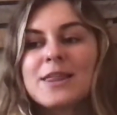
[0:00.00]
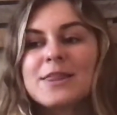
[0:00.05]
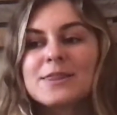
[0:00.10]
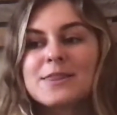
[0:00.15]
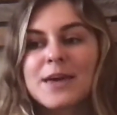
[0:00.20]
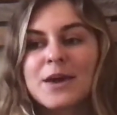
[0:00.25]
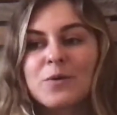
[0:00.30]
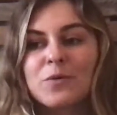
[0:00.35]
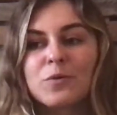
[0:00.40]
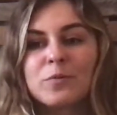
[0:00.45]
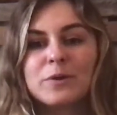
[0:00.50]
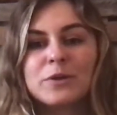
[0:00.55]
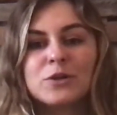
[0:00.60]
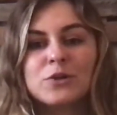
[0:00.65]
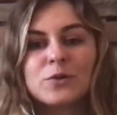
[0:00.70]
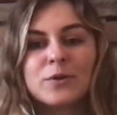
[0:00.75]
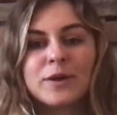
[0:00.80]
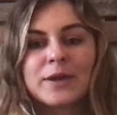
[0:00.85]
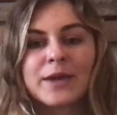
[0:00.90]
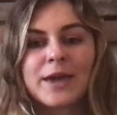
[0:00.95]
they will be
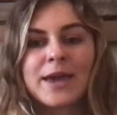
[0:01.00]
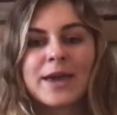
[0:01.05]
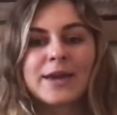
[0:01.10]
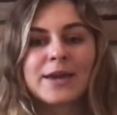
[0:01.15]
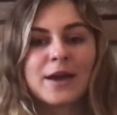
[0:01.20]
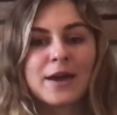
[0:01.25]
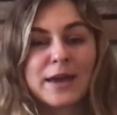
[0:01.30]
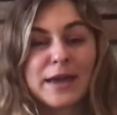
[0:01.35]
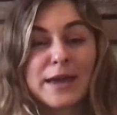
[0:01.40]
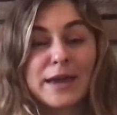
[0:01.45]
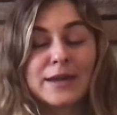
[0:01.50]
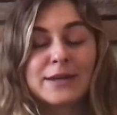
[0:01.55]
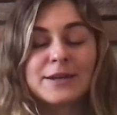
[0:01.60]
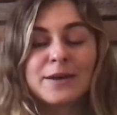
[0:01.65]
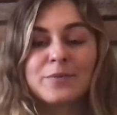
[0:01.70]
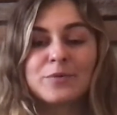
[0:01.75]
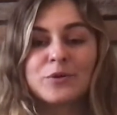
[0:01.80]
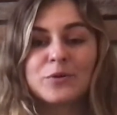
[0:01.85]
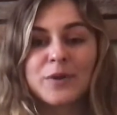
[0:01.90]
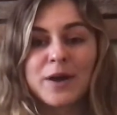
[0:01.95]
doing a
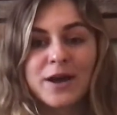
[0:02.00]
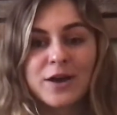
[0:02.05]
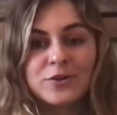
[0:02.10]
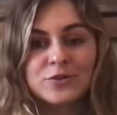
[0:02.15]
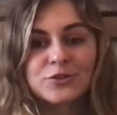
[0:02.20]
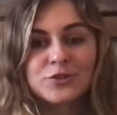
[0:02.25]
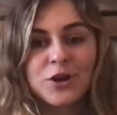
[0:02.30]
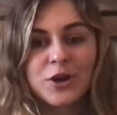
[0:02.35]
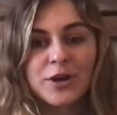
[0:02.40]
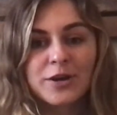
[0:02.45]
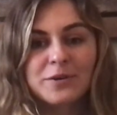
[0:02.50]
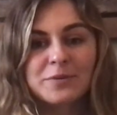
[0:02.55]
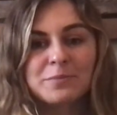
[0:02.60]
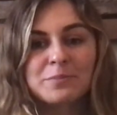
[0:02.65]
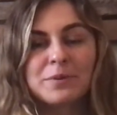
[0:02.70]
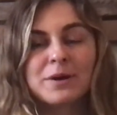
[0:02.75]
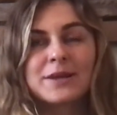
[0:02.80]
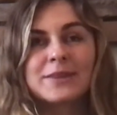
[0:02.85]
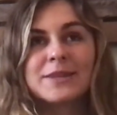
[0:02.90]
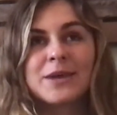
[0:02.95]
KWL chart,
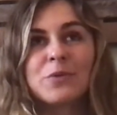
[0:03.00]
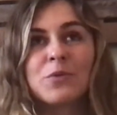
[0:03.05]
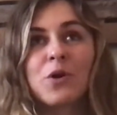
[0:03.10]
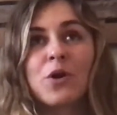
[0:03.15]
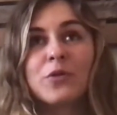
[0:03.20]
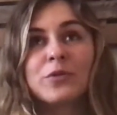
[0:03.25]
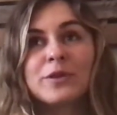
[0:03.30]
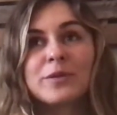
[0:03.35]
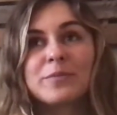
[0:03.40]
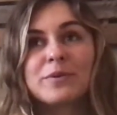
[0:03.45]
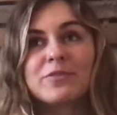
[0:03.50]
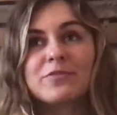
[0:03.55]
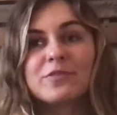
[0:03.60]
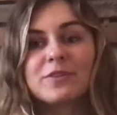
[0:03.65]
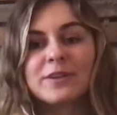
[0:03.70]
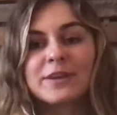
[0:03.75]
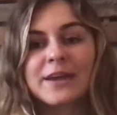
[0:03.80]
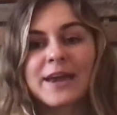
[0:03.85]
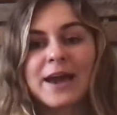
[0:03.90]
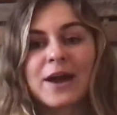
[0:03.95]
but they will only be
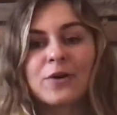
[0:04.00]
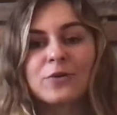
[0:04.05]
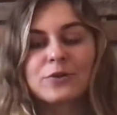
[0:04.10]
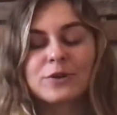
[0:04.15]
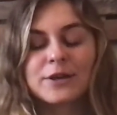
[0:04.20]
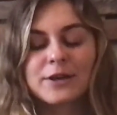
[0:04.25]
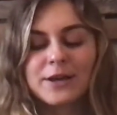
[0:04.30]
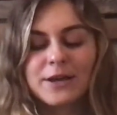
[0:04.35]
filling out